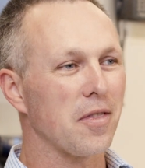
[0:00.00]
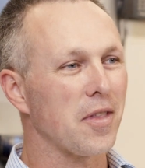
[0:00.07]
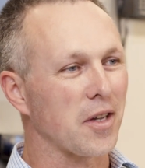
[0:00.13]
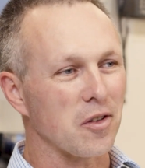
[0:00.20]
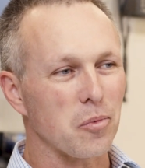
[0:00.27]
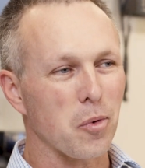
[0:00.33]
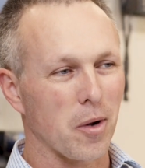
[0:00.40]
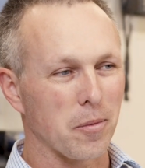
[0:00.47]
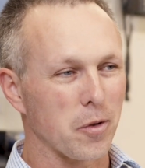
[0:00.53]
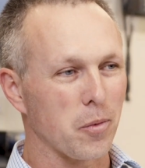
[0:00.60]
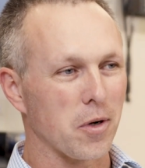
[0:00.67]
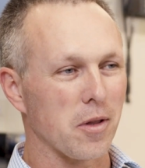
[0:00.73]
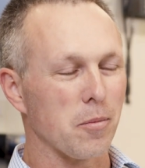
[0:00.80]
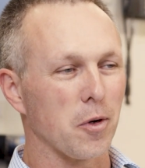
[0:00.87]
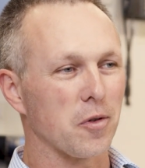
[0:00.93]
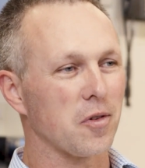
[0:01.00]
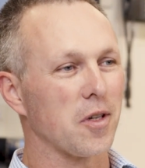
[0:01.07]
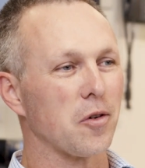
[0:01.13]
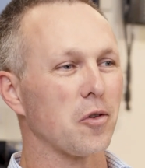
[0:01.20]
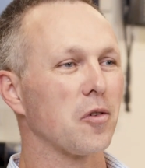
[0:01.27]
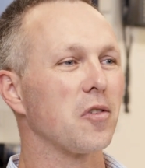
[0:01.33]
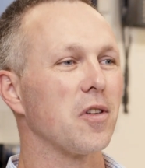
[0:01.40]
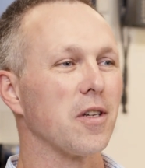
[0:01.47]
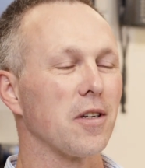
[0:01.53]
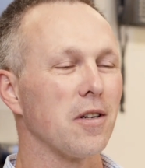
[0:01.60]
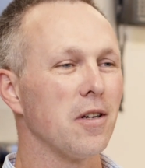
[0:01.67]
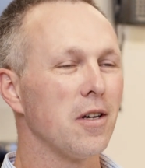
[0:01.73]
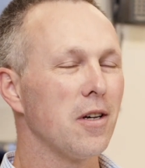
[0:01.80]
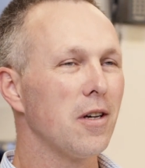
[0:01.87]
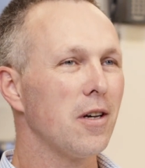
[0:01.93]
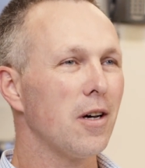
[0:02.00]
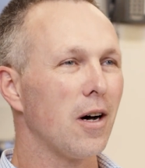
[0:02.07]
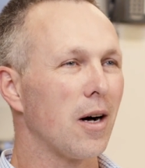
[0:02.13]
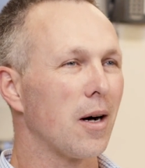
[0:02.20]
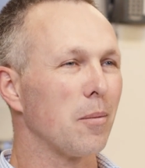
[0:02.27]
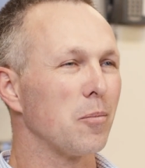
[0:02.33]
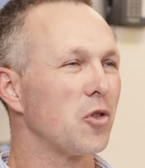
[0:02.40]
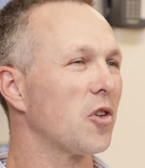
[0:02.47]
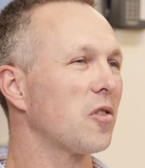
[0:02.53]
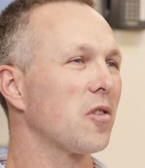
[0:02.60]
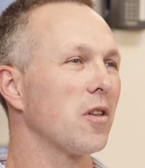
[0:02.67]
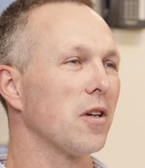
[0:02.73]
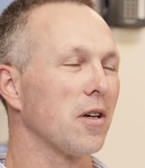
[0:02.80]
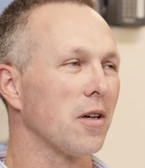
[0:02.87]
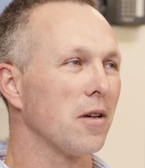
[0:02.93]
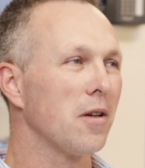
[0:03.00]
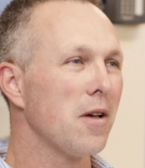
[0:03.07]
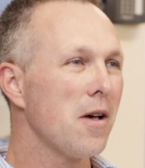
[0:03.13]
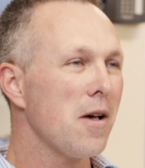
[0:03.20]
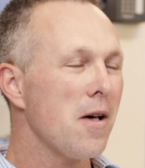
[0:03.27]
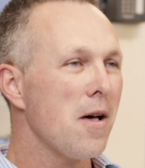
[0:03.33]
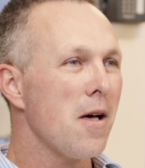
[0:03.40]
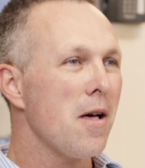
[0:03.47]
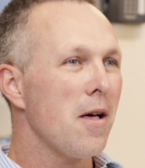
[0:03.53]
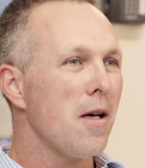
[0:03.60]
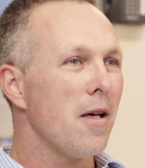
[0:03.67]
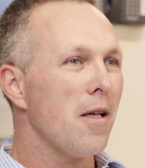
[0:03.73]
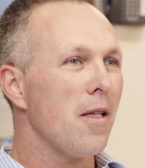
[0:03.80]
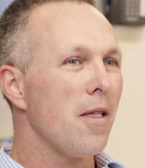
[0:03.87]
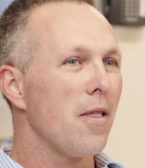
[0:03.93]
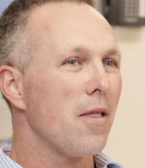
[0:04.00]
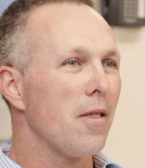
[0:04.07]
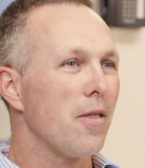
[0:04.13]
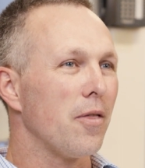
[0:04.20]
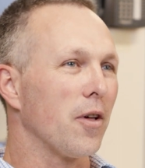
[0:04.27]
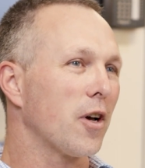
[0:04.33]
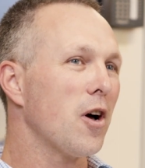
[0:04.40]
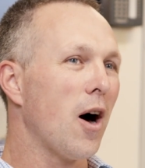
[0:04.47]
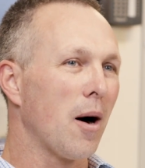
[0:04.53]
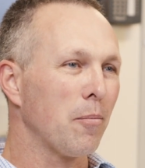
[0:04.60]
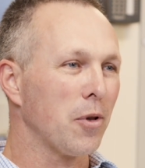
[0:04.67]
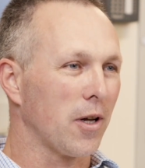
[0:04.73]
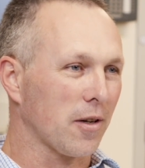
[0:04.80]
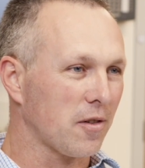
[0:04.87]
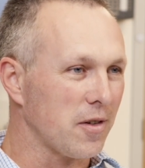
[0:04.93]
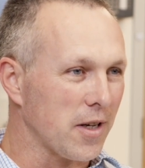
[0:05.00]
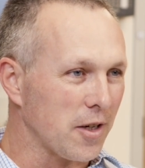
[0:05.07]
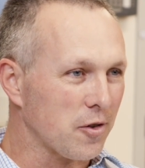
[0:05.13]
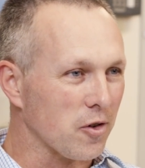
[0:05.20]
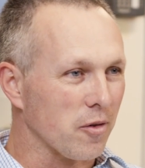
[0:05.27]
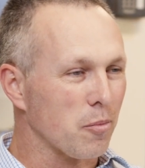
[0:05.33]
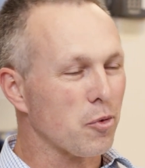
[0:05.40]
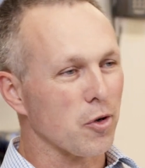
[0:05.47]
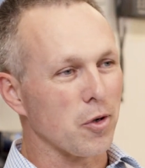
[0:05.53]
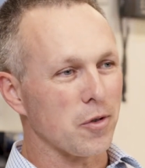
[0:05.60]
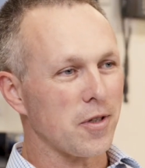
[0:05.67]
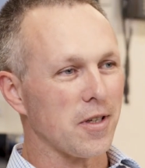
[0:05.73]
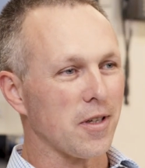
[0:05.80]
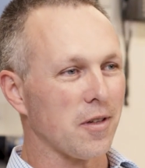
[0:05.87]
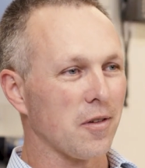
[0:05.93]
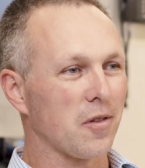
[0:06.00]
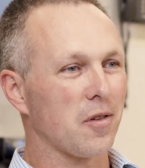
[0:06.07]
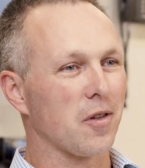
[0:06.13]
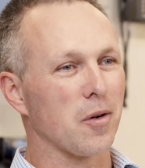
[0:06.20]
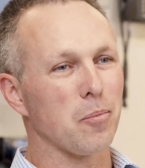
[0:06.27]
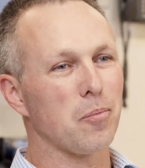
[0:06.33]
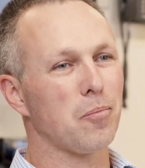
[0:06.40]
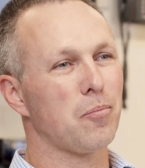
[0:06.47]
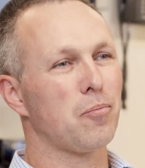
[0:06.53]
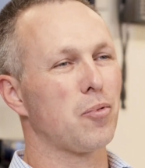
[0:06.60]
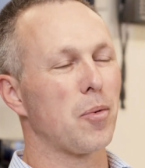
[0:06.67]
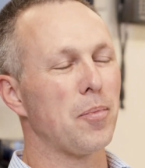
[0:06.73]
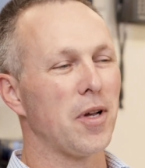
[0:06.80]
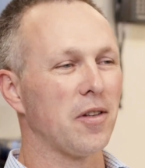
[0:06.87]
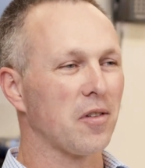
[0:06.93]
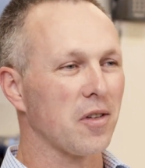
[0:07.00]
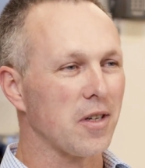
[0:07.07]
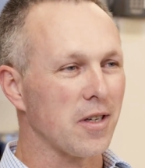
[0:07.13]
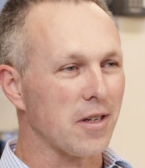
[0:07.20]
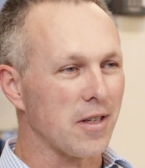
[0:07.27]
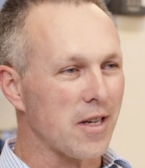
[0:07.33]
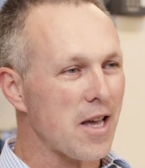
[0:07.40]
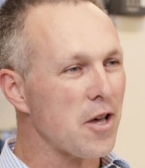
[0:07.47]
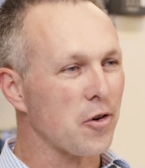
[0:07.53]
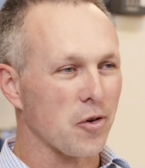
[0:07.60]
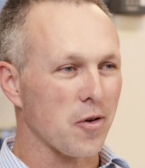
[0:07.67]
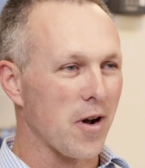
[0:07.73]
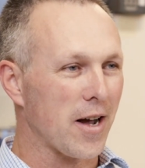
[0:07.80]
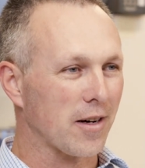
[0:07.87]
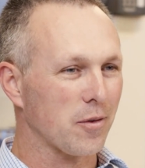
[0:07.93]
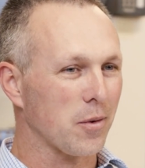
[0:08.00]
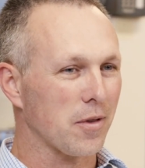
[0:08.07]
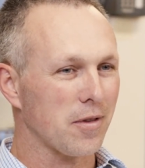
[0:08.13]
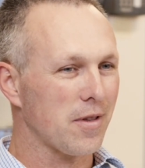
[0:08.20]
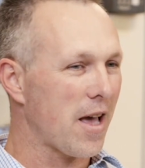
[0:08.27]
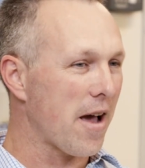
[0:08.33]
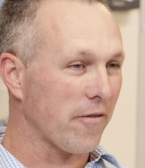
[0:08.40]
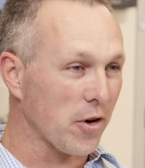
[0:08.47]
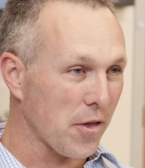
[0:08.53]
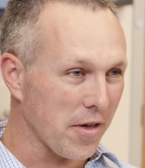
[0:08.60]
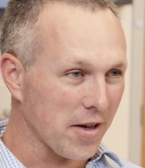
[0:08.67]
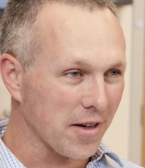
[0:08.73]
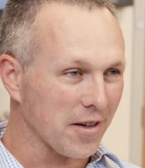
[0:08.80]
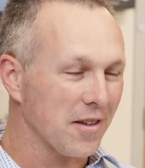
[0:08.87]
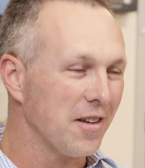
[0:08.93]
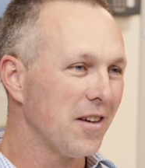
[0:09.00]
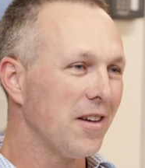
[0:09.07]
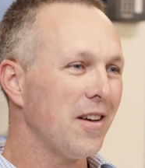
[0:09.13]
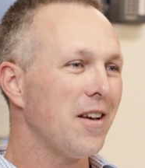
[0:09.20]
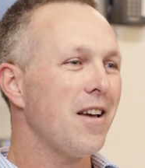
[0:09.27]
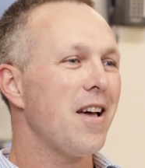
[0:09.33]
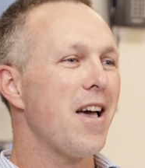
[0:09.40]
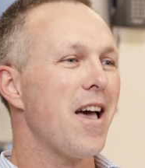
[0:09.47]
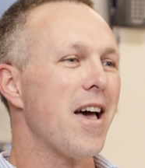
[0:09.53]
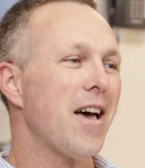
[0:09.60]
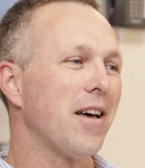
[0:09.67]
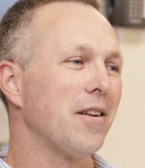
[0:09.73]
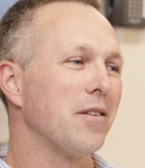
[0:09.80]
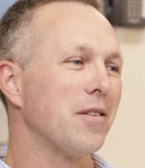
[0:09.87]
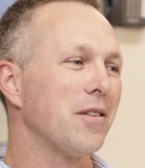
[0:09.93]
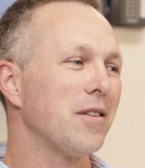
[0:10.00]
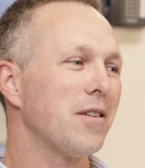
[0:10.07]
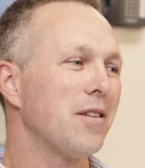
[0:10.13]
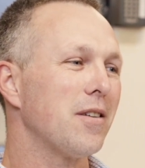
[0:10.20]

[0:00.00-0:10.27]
think it's probably one of the most interesting. Um, just the, the complex nature of proteins, their propensity to interact with everything, and